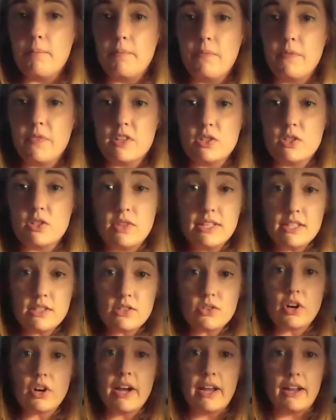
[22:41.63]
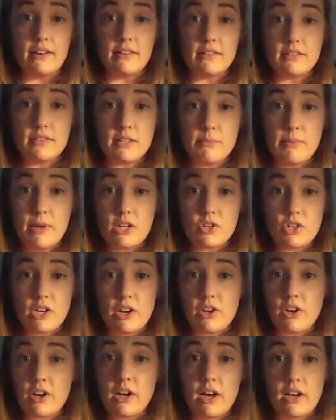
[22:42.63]
So this is great to measure out
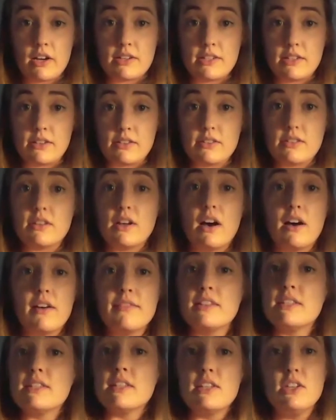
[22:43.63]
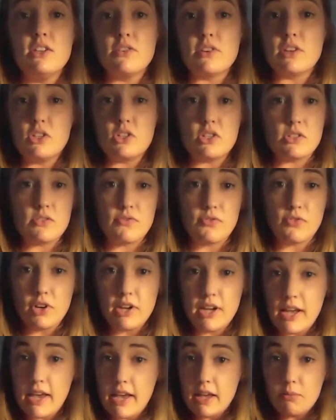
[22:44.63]
your cocktails. Obviously you can just
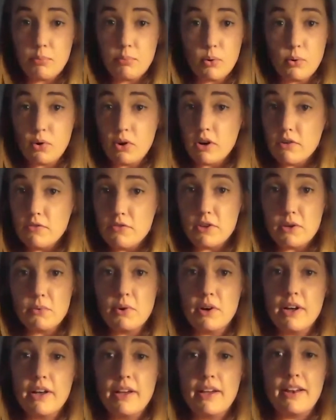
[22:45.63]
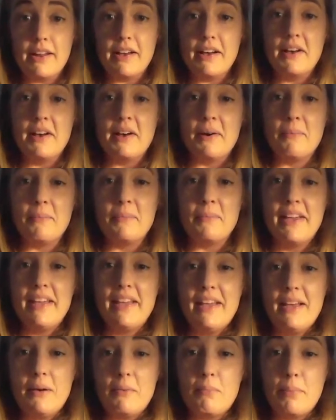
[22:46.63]
freehand pour if you want,
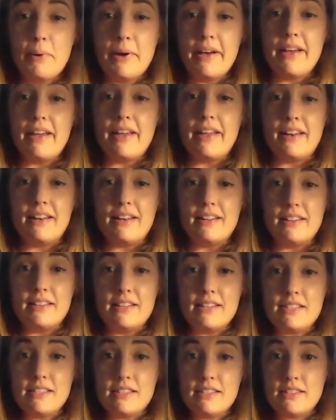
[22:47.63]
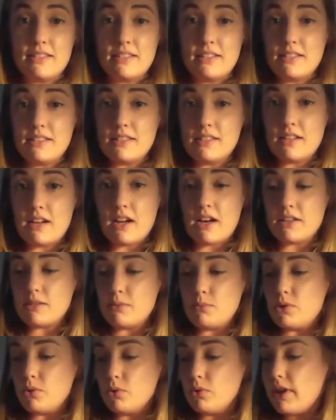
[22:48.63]
but this is an awesome
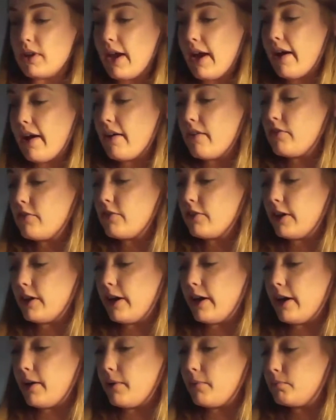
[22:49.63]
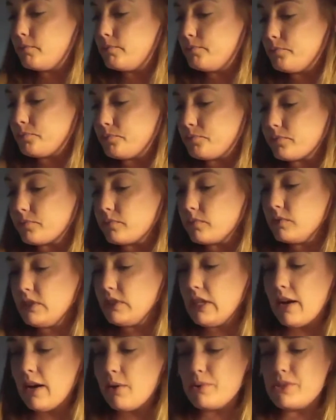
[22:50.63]
tool to have.
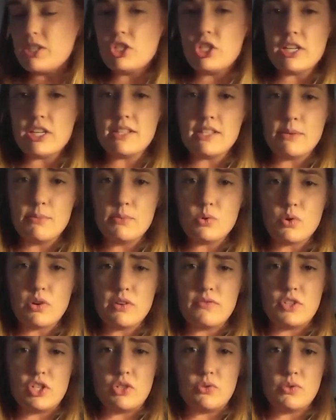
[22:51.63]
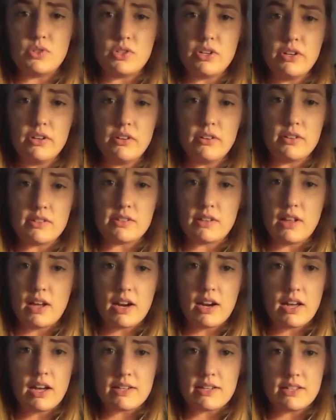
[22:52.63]
I would suggest some sort of juicer because a lot
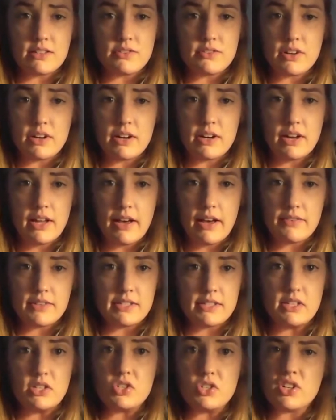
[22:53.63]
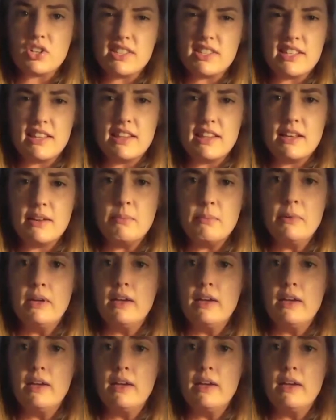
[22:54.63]
of cocktails are going to have a citrus in them.